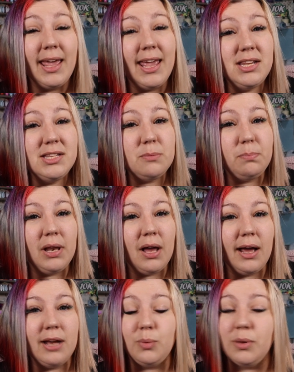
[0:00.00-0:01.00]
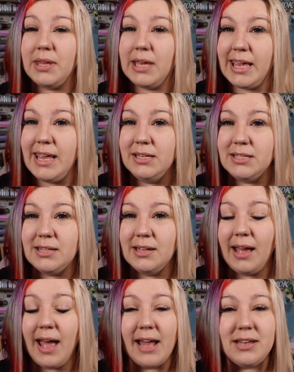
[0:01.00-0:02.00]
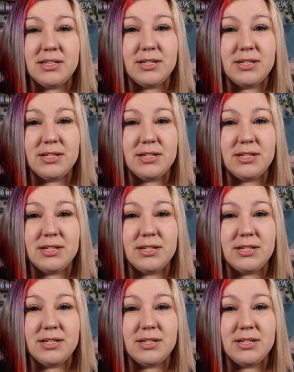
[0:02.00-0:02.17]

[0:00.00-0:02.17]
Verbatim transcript: It is applied with heat at